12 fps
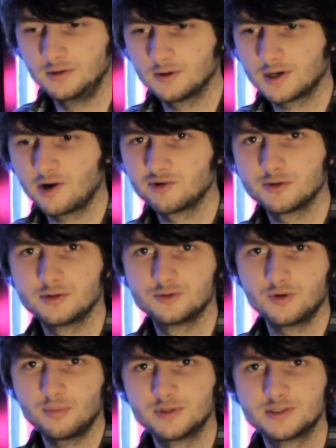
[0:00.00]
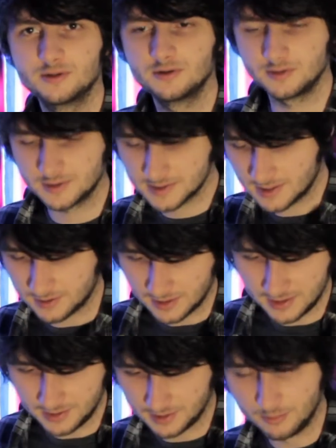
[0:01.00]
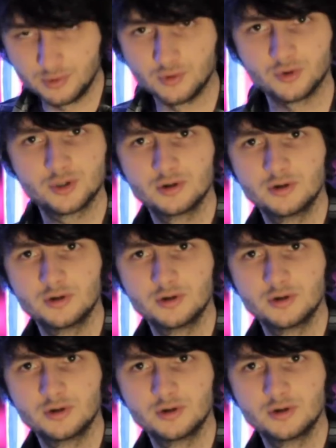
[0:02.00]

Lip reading: and your character will drop his gun and start hitting the bush.